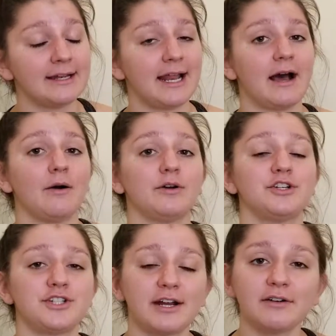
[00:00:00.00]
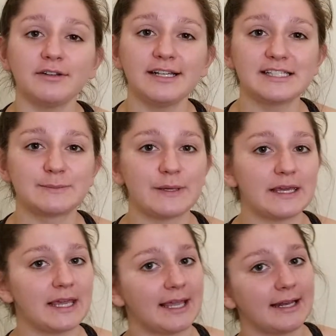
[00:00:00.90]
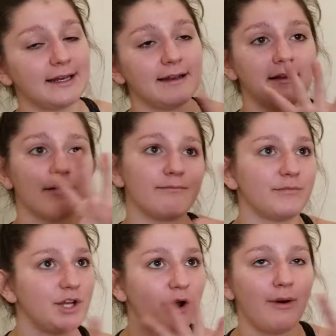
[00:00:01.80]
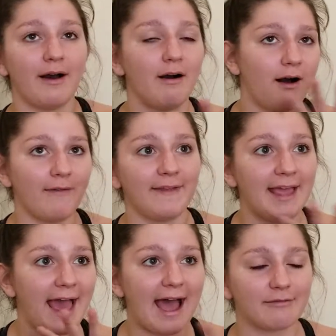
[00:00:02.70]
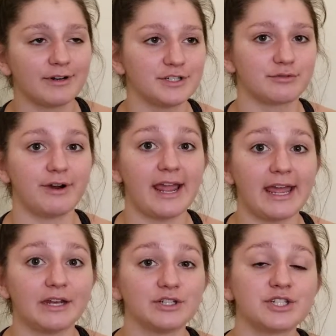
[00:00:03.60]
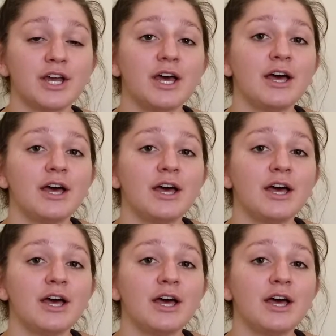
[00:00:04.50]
Now, generally speaking, you know, on the average range,